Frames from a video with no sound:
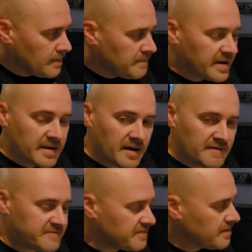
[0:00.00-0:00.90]
big
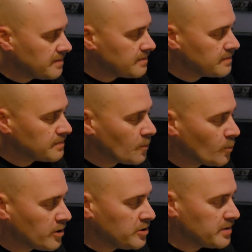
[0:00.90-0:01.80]
enough
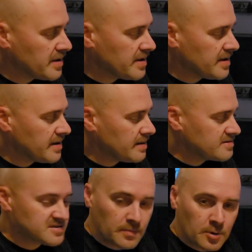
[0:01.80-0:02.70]
where you can get
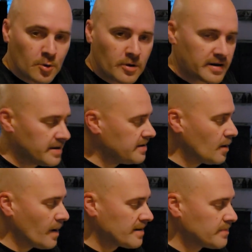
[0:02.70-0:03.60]
some lure in it. It
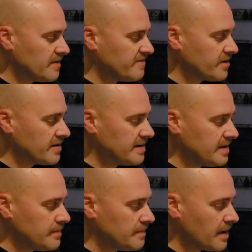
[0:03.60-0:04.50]
don't have to be very
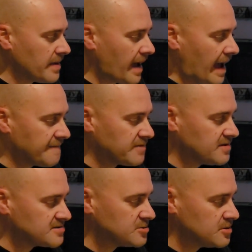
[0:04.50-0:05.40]
deep, maybe a 1/2
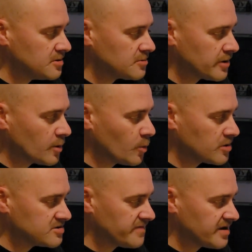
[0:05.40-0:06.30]
inch to
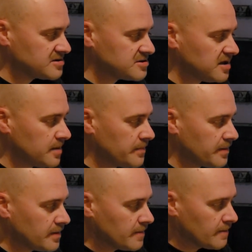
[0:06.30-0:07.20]
3/4 of an inch deep.
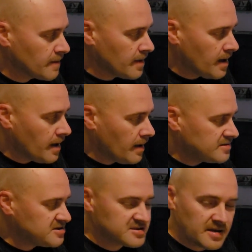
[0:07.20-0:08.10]

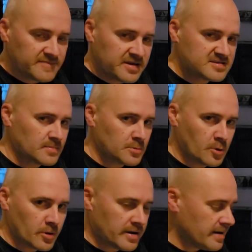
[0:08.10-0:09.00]
Just enough to get some
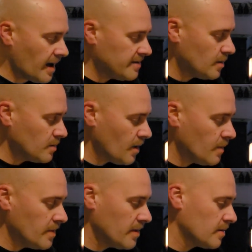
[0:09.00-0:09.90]
lure in. I don't know
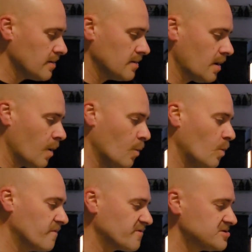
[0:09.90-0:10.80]
that the old
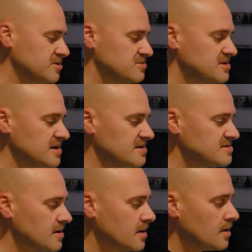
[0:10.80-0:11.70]
woofers use
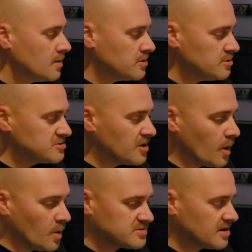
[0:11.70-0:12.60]
the
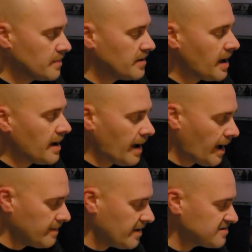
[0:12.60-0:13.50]
holes in them, but
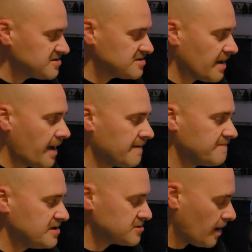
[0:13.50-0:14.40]
that's just an added
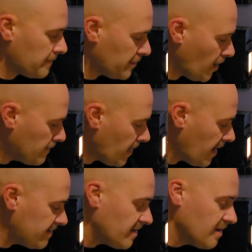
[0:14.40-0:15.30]
feature I put on
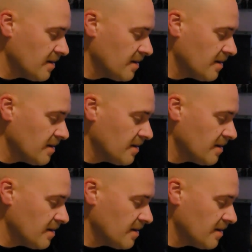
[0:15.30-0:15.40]
mine.